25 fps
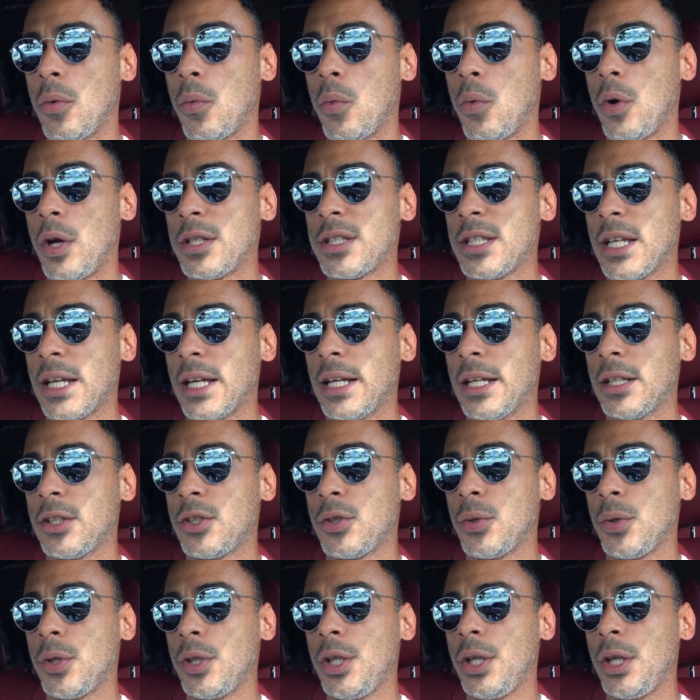once I get
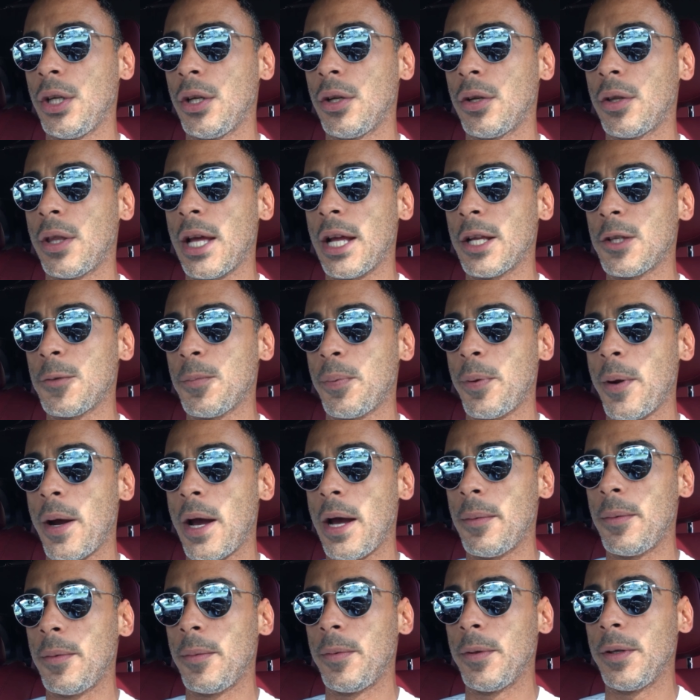to a year, that's
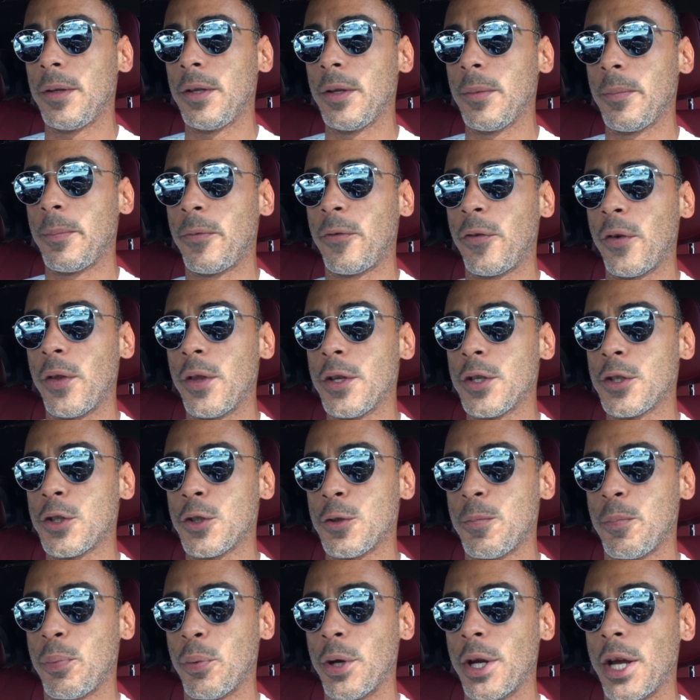probably, for this
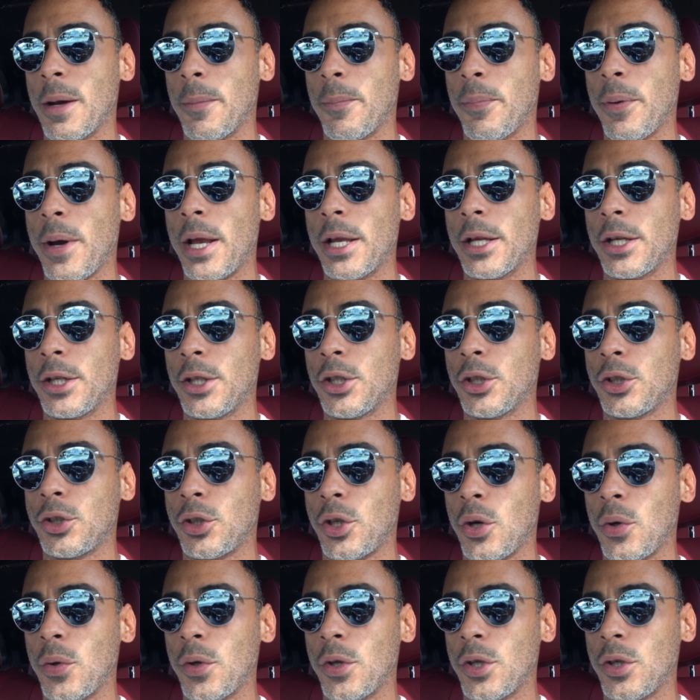spring, I'm probably going to
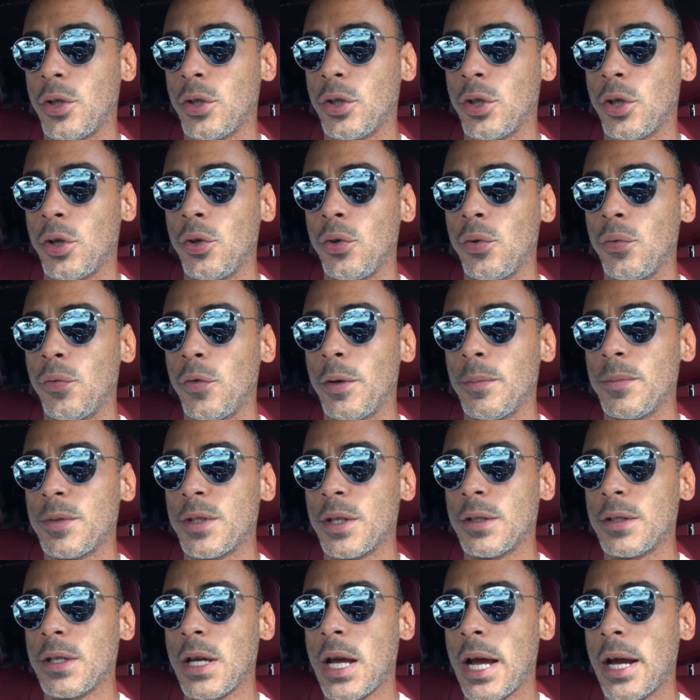throw the new rims
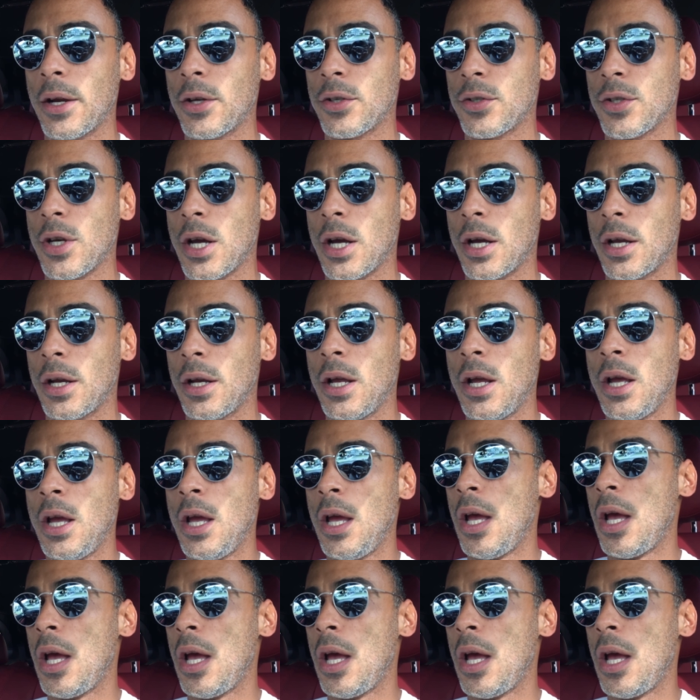and tires on.